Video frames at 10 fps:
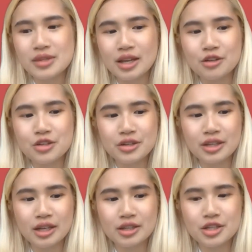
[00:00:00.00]
cultural
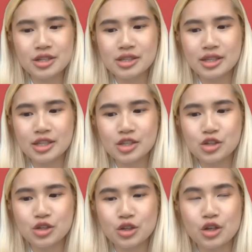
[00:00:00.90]
intelligence is
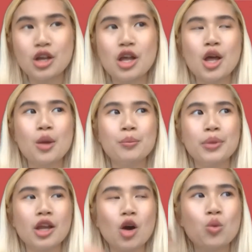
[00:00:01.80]
to
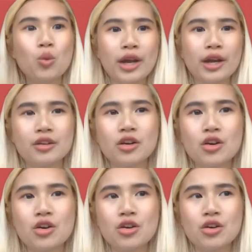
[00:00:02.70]
be aware
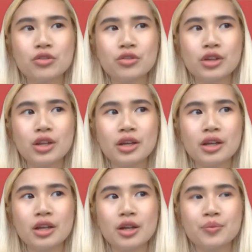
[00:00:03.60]
of
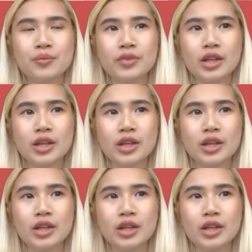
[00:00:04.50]
the